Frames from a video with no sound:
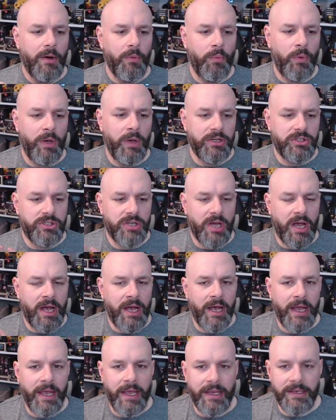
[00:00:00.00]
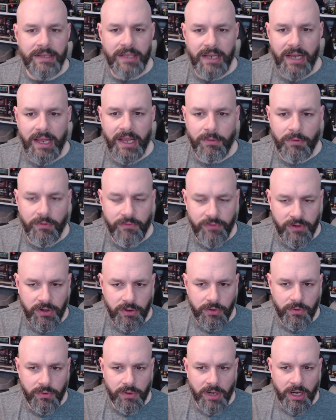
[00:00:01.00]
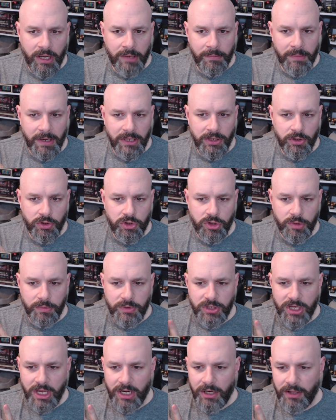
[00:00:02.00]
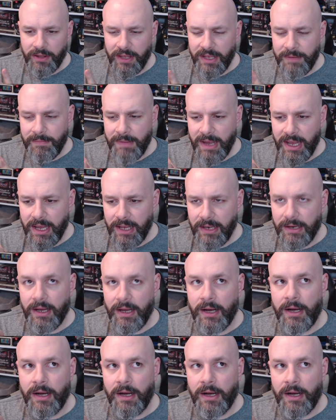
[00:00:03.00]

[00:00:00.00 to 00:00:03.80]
which I did a review on my YouTube channel. They made